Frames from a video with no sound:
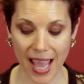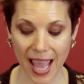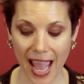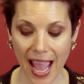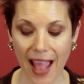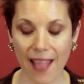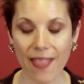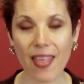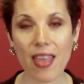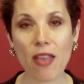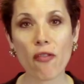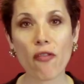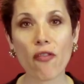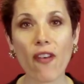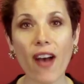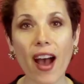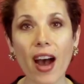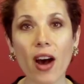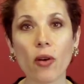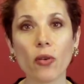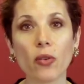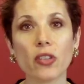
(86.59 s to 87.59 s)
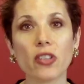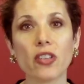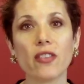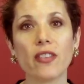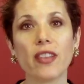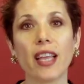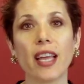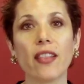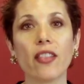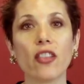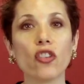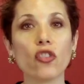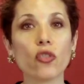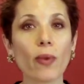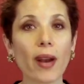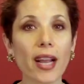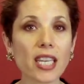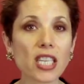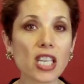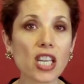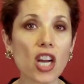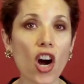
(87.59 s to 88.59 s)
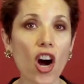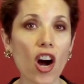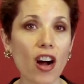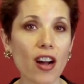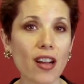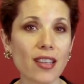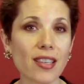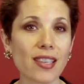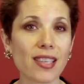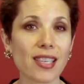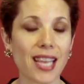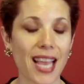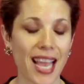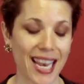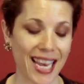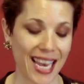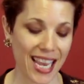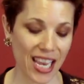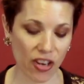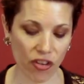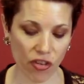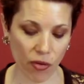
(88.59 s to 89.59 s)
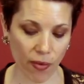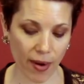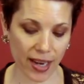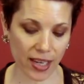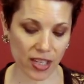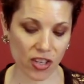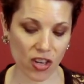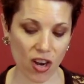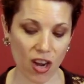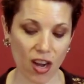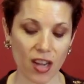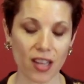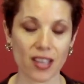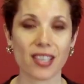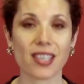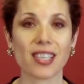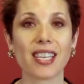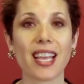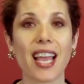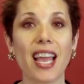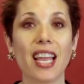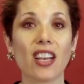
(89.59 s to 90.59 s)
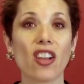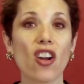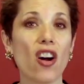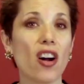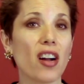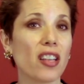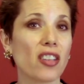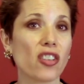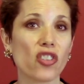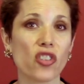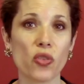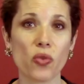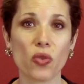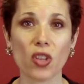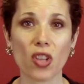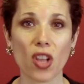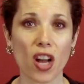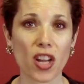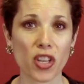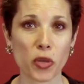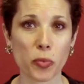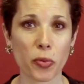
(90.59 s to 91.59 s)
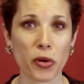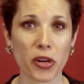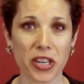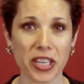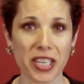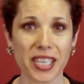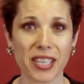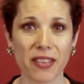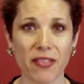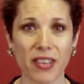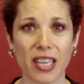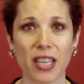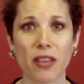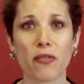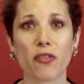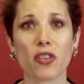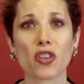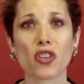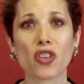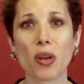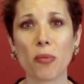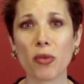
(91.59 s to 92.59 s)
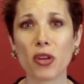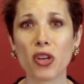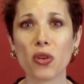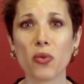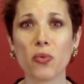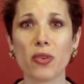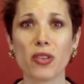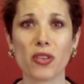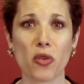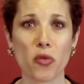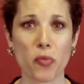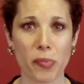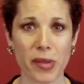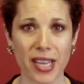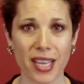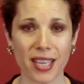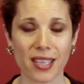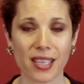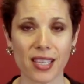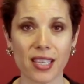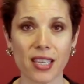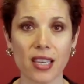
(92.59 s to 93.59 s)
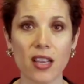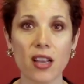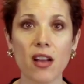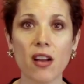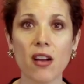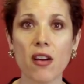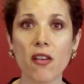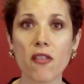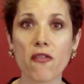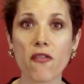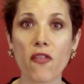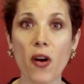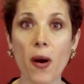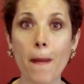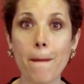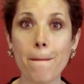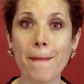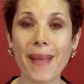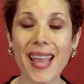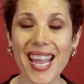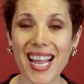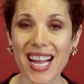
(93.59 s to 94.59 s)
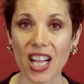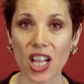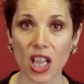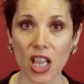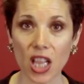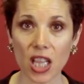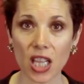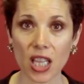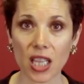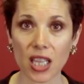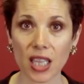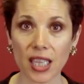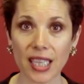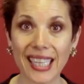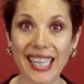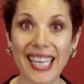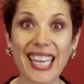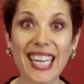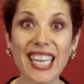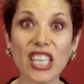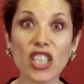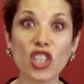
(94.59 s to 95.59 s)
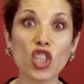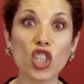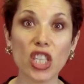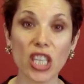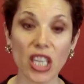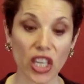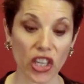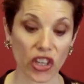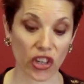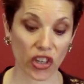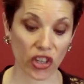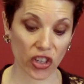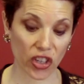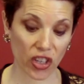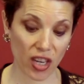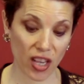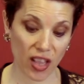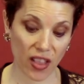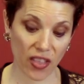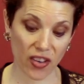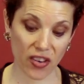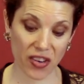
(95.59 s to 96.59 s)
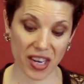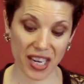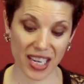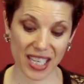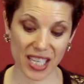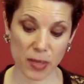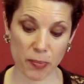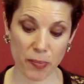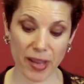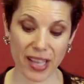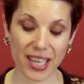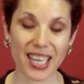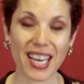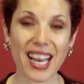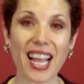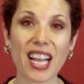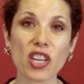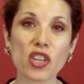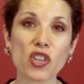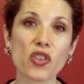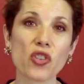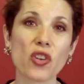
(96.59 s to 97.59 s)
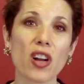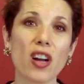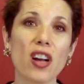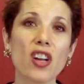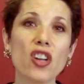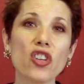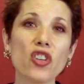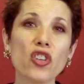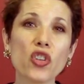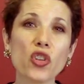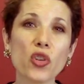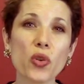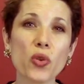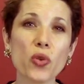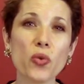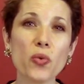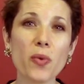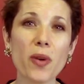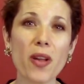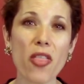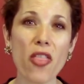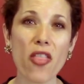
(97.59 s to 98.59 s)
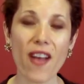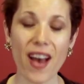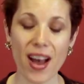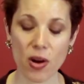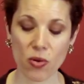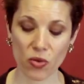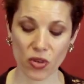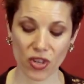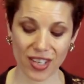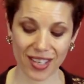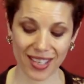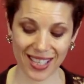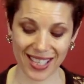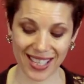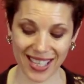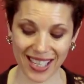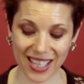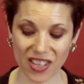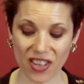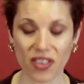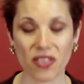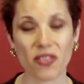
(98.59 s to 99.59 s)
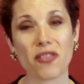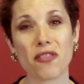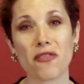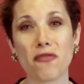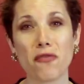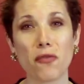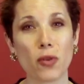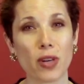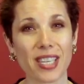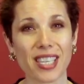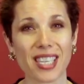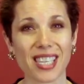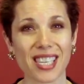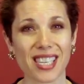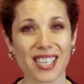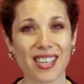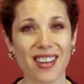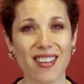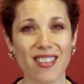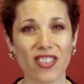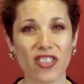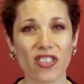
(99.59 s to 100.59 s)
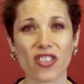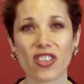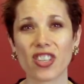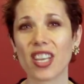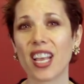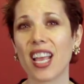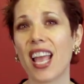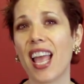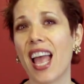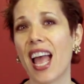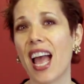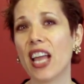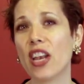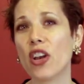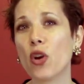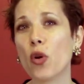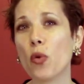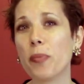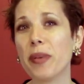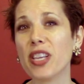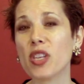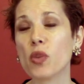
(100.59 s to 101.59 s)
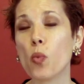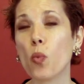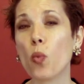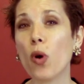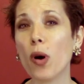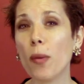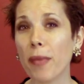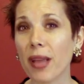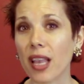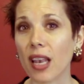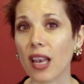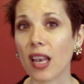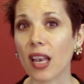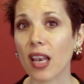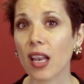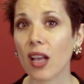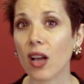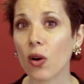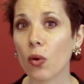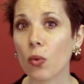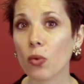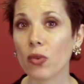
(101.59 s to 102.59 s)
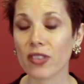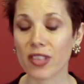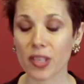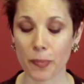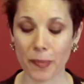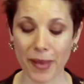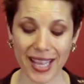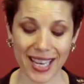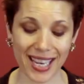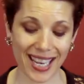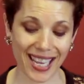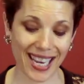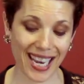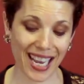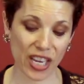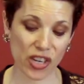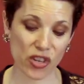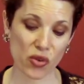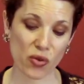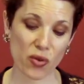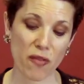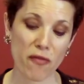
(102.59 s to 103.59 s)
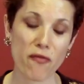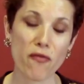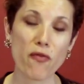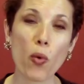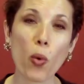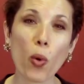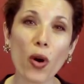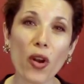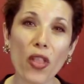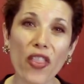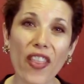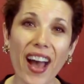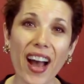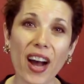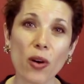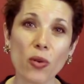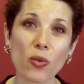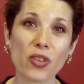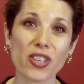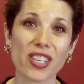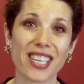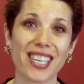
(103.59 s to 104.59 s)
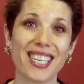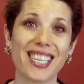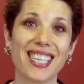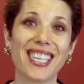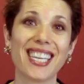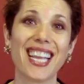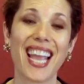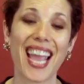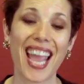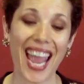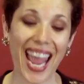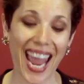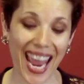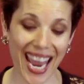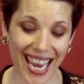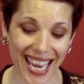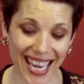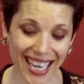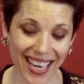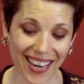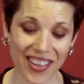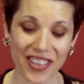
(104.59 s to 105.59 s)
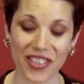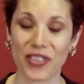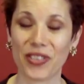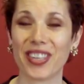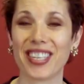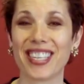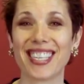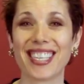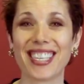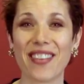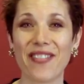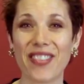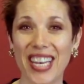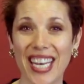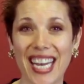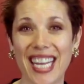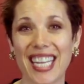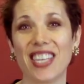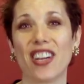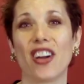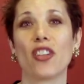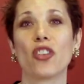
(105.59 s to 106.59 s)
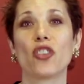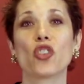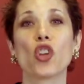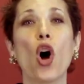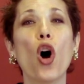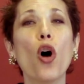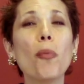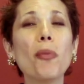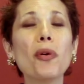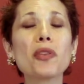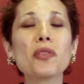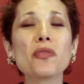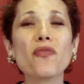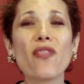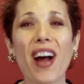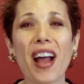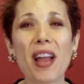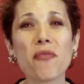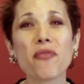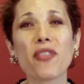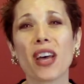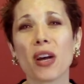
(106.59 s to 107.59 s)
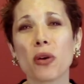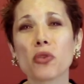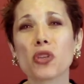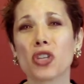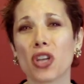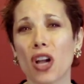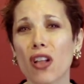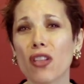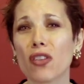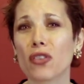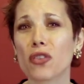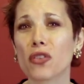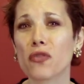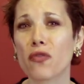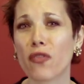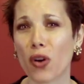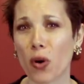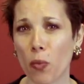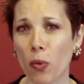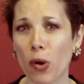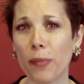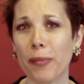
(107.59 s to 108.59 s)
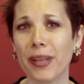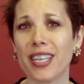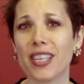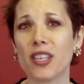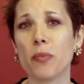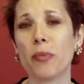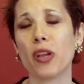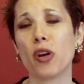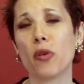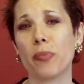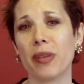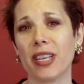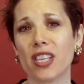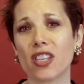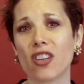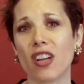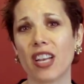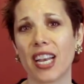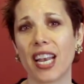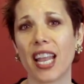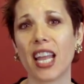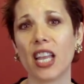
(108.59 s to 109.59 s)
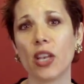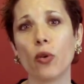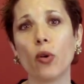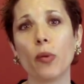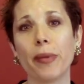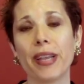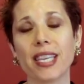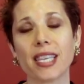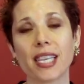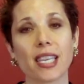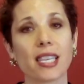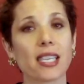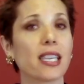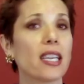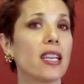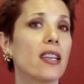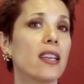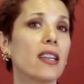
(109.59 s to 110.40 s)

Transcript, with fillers: and they found that the direct costs and indirect costs and costs due to lost productivity for someone who is obese, for a male, each year, they're going to spend an extra $2,646, and an obese woman will spend an extra 4000 $879, almost $5,000 for a woman to be obese on an annual basis.